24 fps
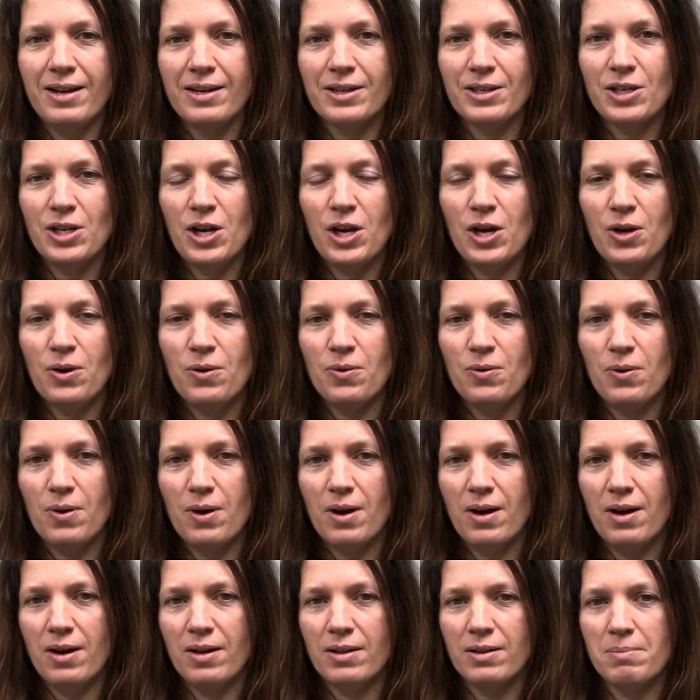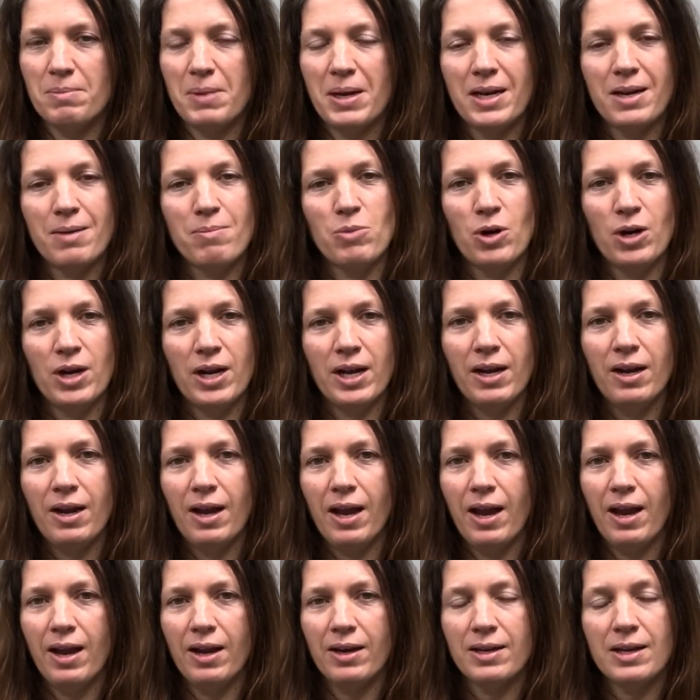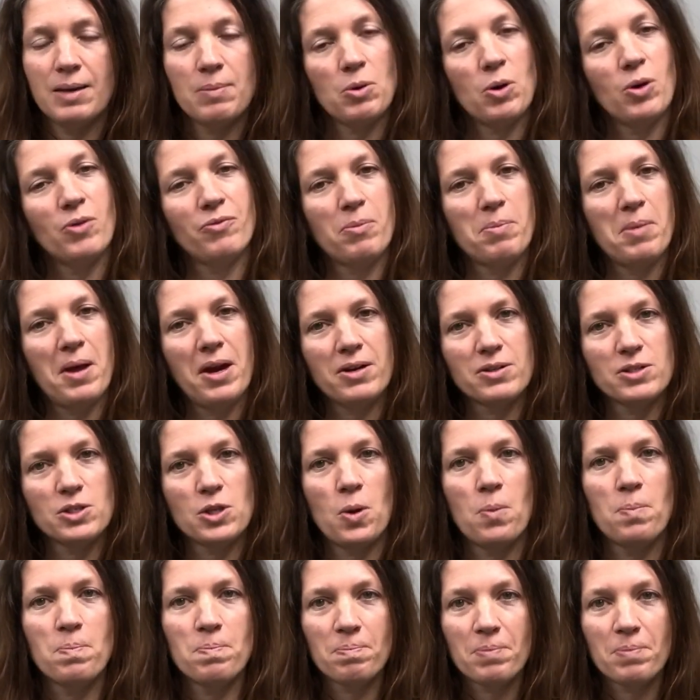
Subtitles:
you know, on the Monday morning, and keep going from there. So.